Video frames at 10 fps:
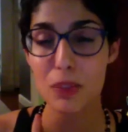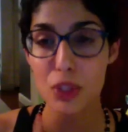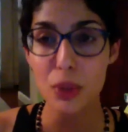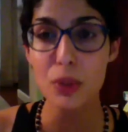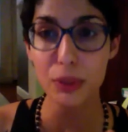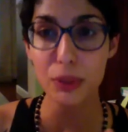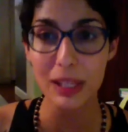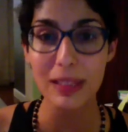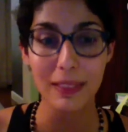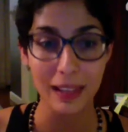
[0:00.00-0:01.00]
two to three
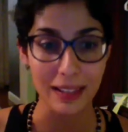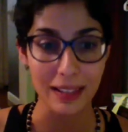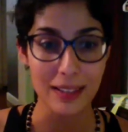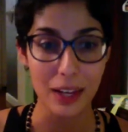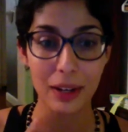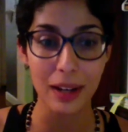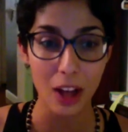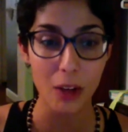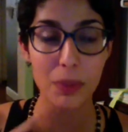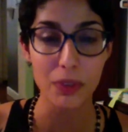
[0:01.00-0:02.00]
things that are going to
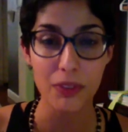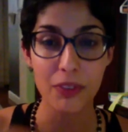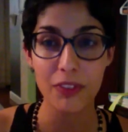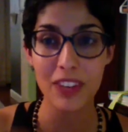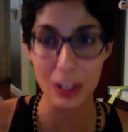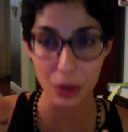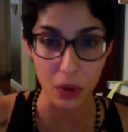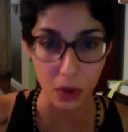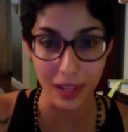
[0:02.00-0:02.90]
help you feel